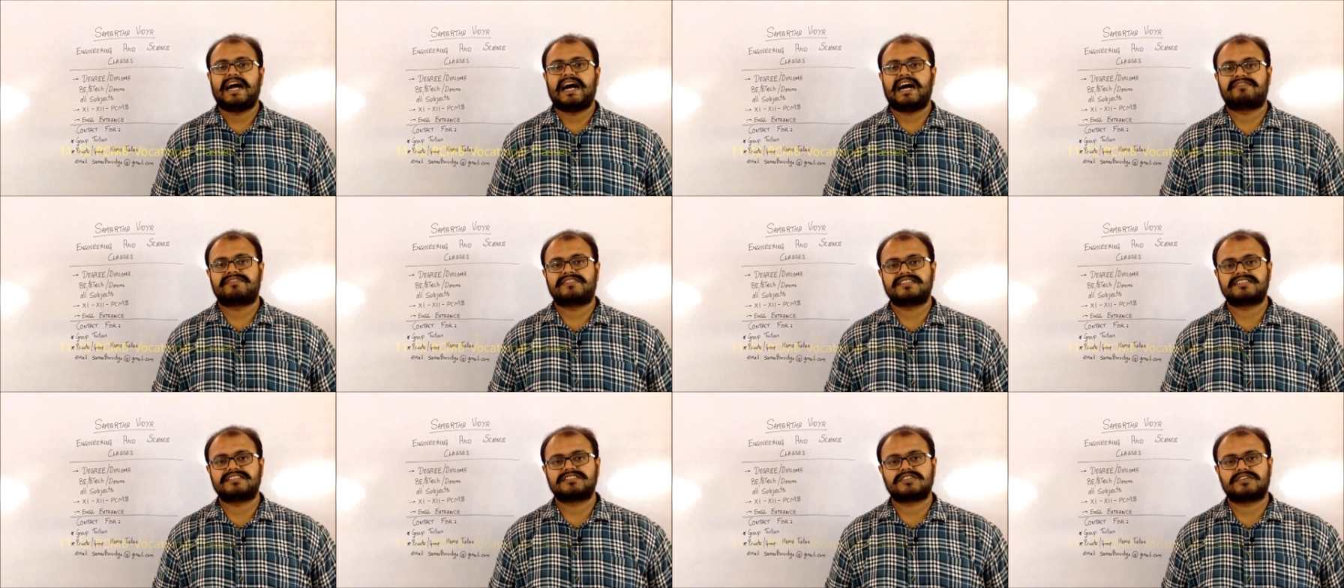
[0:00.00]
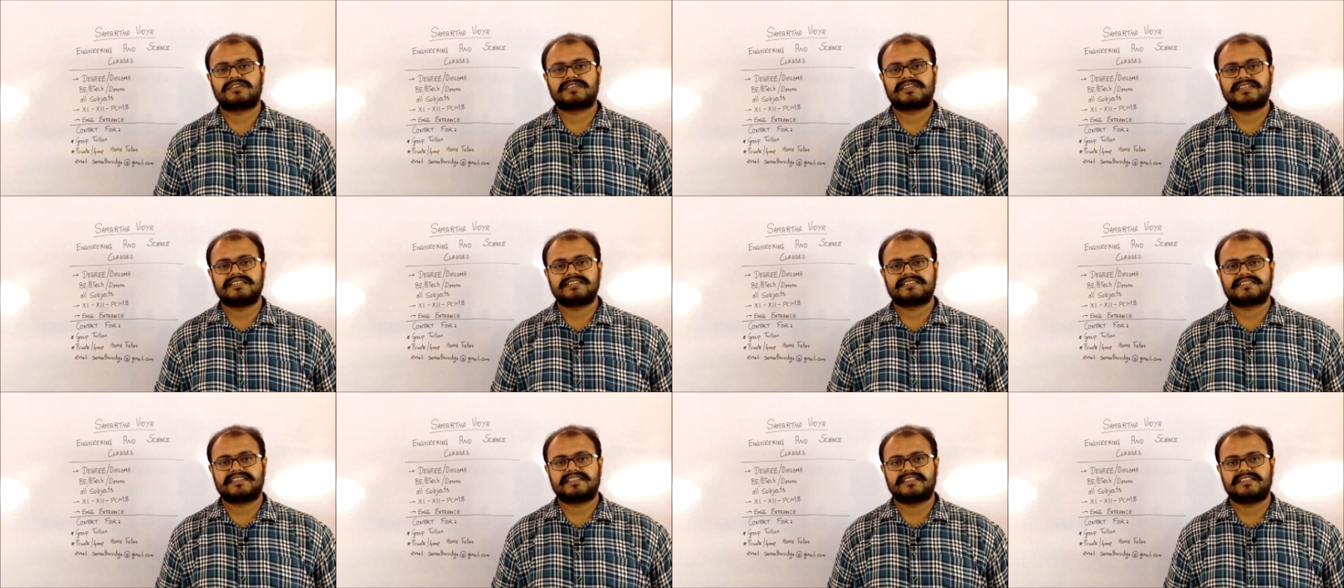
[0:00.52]
After
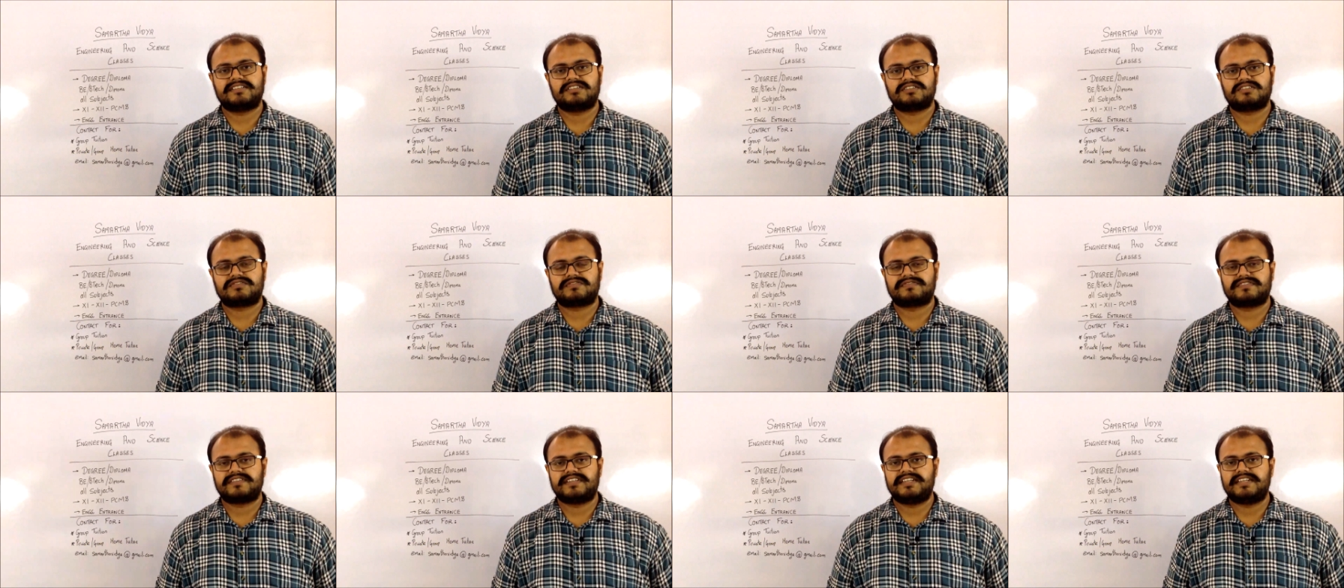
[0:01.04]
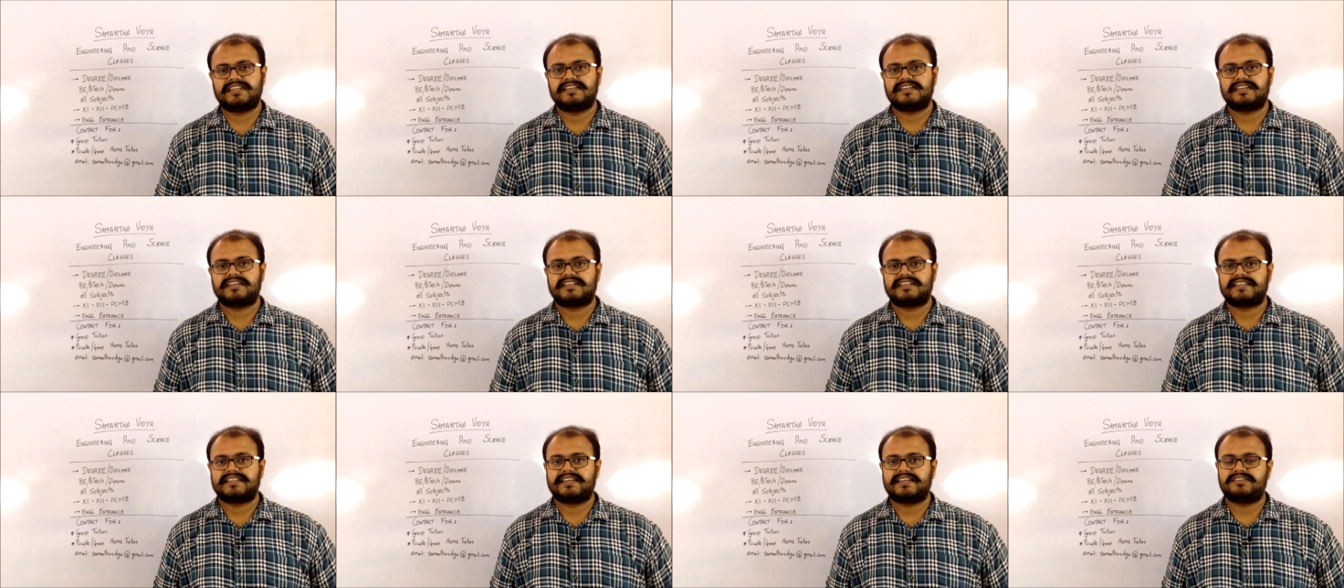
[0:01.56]
shortlisting your field,
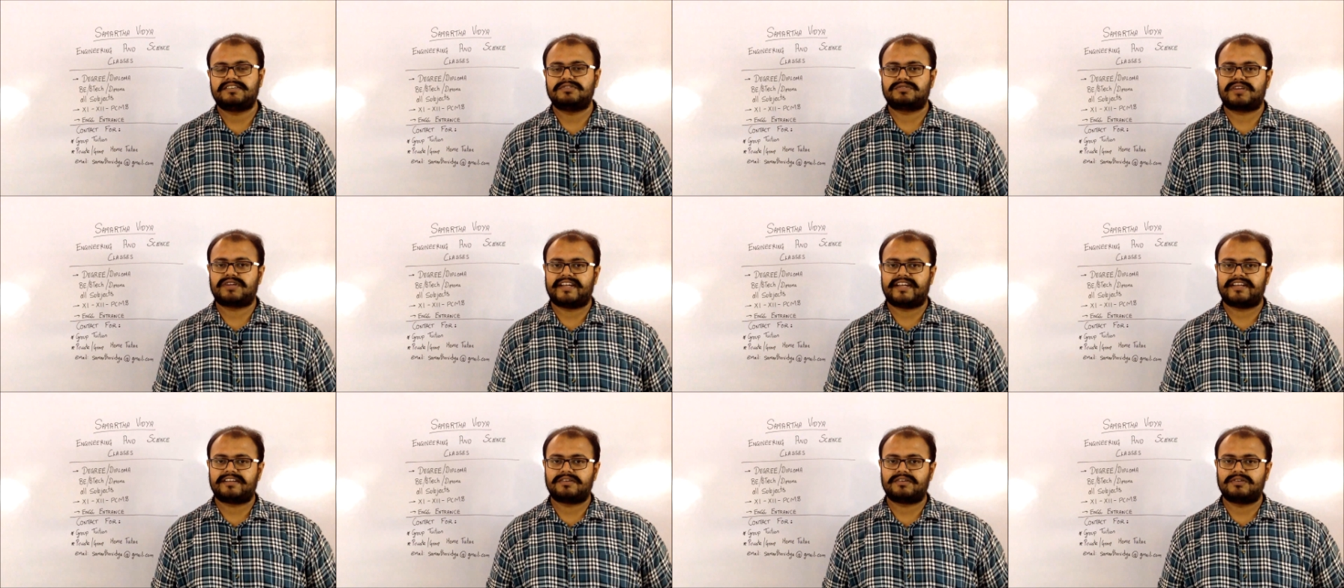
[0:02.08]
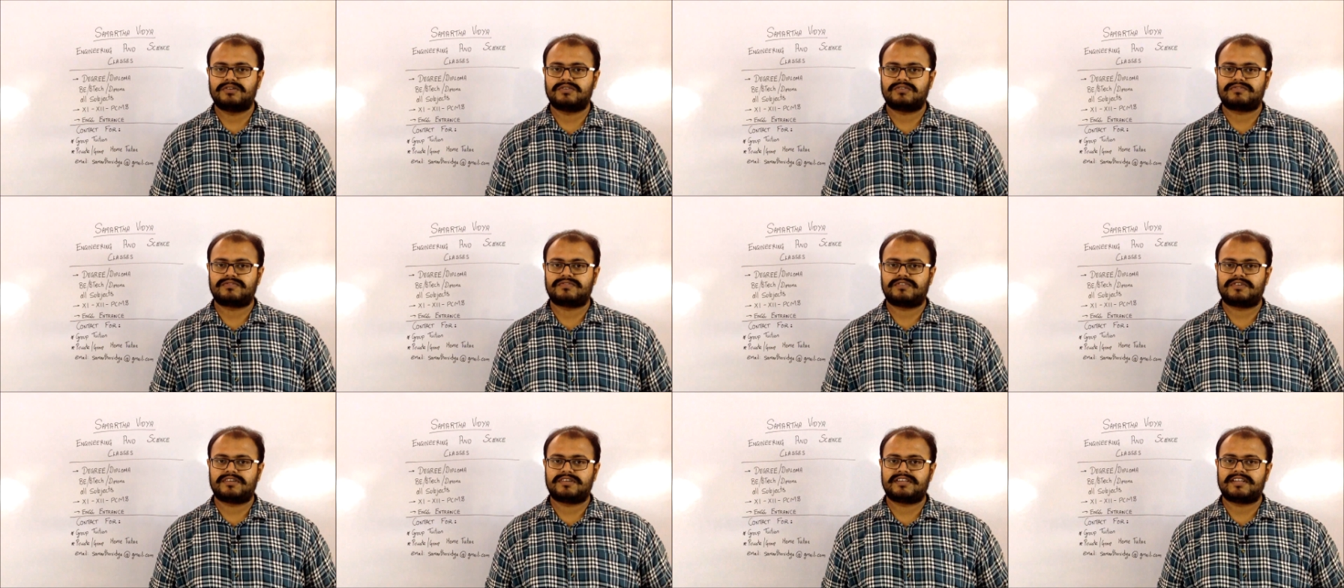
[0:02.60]
then you can go
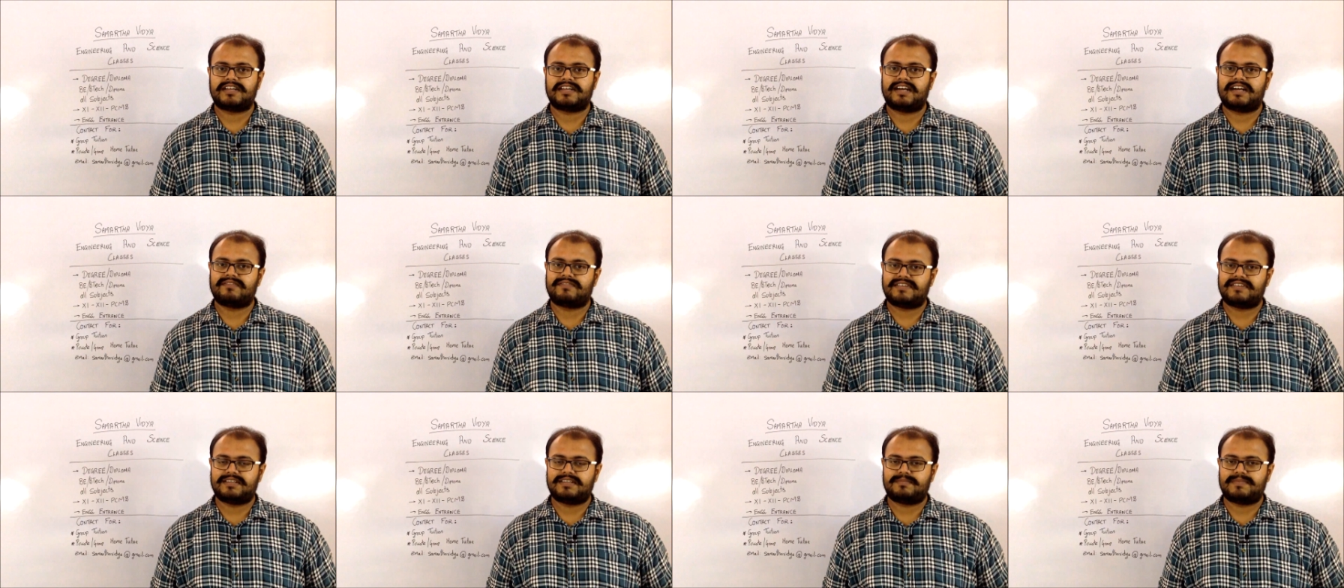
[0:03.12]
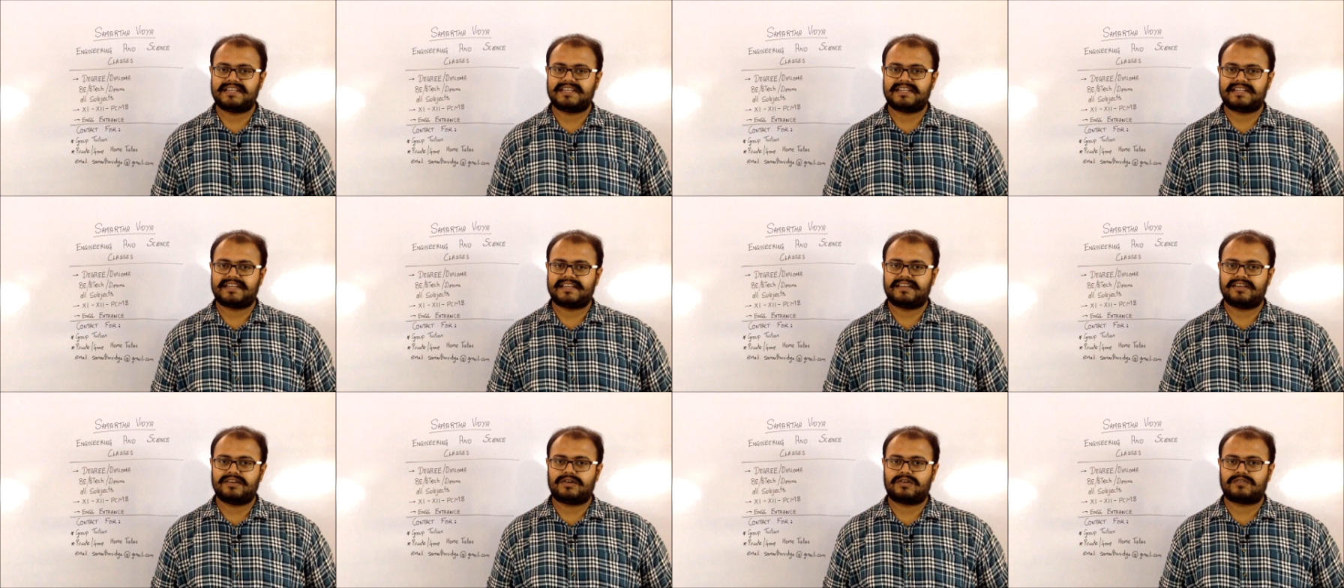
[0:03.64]
for
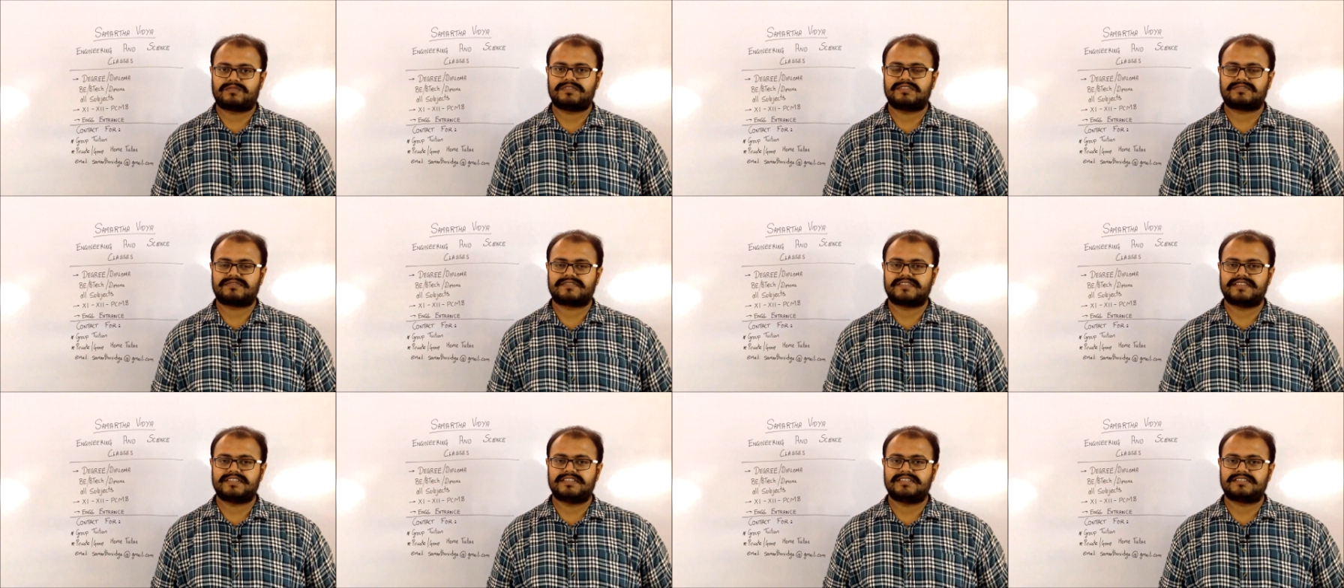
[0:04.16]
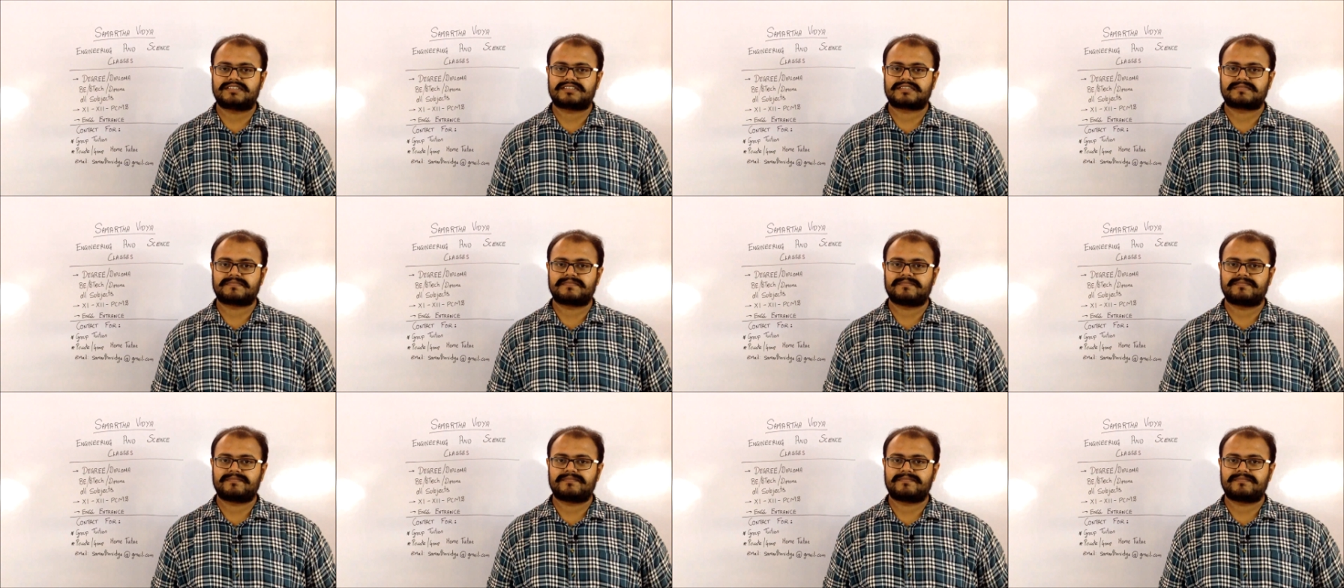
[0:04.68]
availability of the fields.